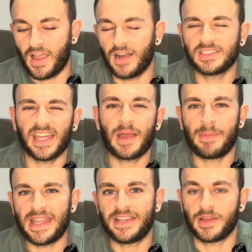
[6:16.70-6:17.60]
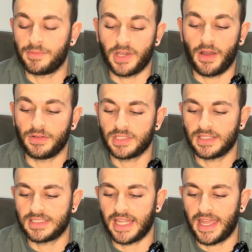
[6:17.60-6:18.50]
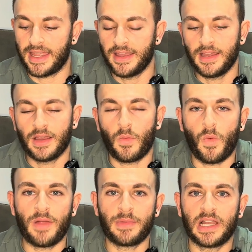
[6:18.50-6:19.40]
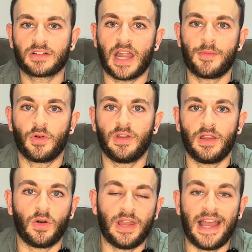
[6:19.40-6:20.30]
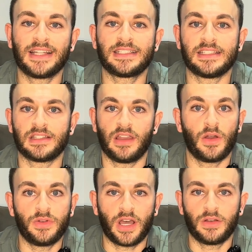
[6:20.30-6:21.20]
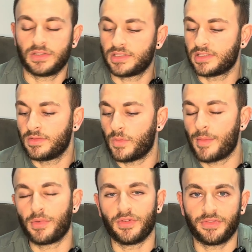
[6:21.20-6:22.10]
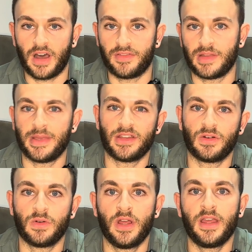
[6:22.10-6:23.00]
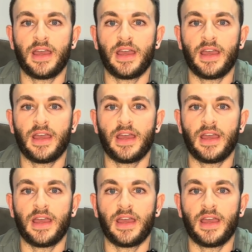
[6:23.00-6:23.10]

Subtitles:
say a medium dose. I'd say 1 milligram or less is a low dose, 1.5 in the middle,